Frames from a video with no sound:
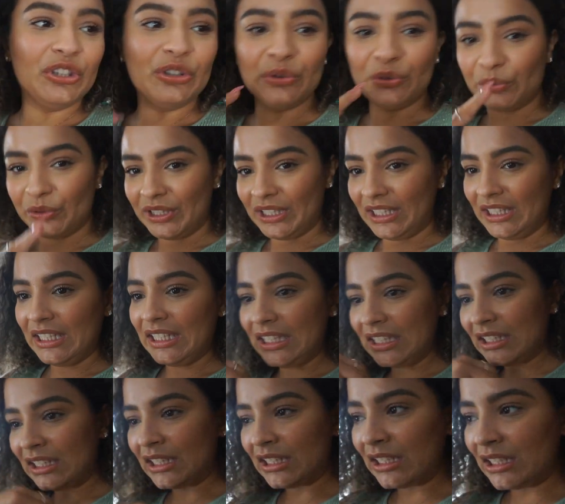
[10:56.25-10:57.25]

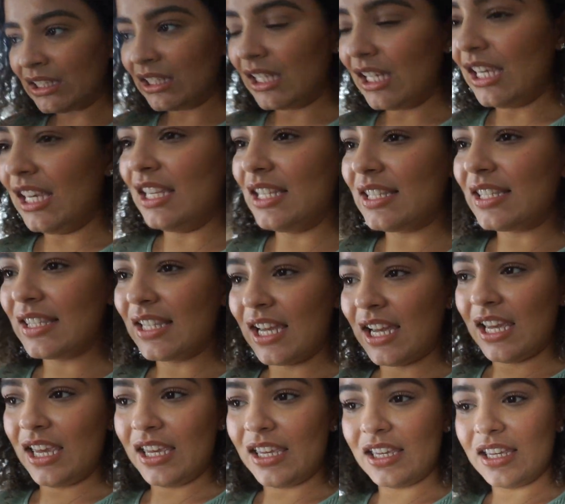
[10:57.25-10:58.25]
green is
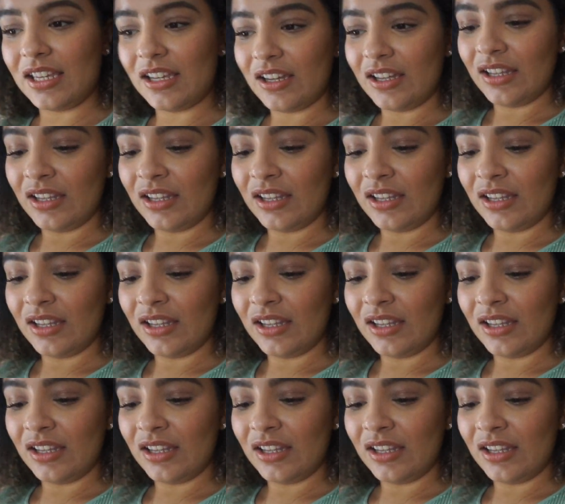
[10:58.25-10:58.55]
like